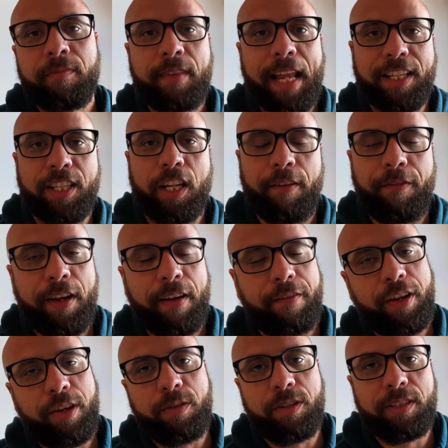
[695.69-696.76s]
that's a good fit for
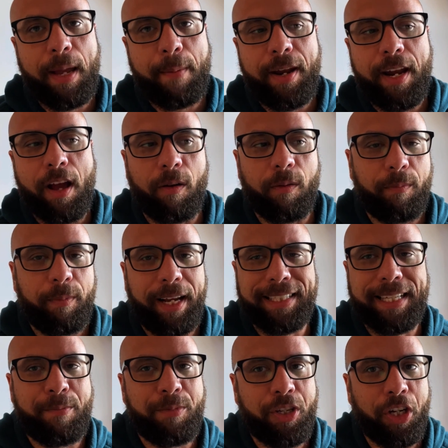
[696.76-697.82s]
you, just let me know, because
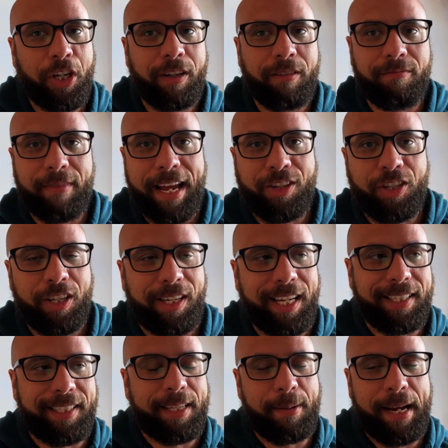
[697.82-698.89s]
I'm sure they should
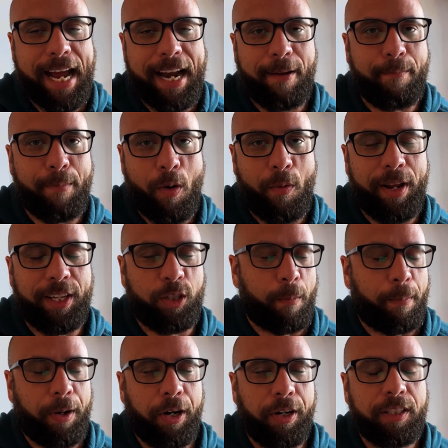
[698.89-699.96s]
get some kind of bonus or
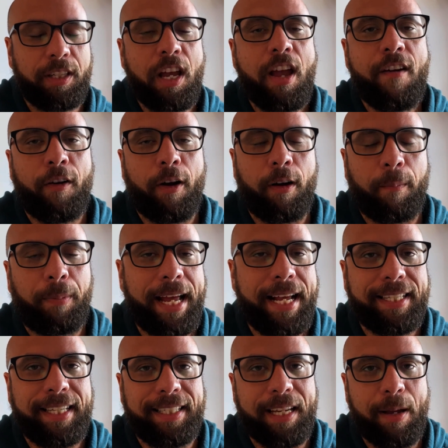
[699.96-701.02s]
perks for
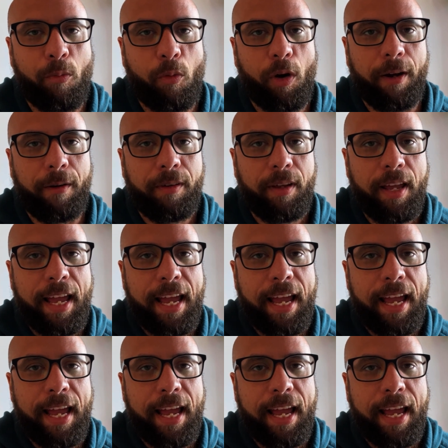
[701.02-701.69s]
placing someone.